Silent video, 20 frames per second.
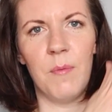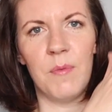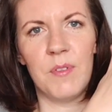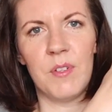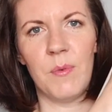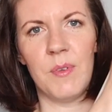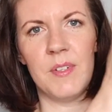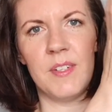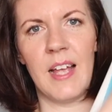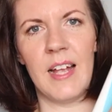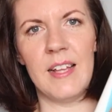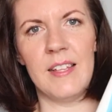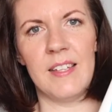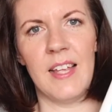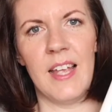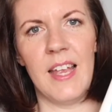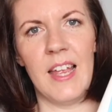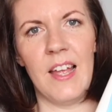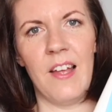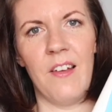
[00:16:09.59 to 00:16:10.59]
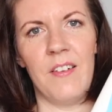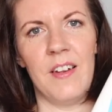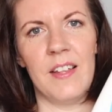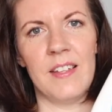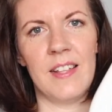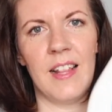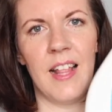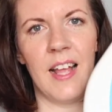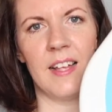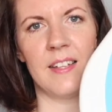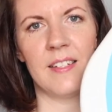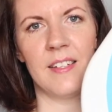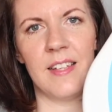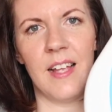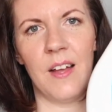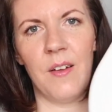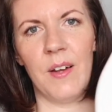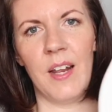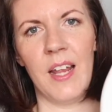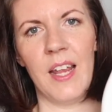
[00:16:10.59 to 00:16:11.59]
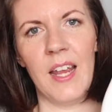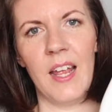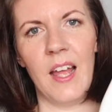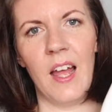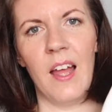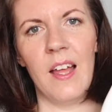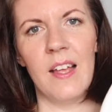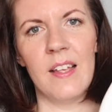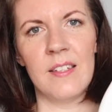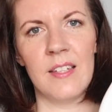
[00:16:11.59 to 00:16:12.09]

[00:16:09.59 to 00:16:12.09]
so his head's here and his legs are down here,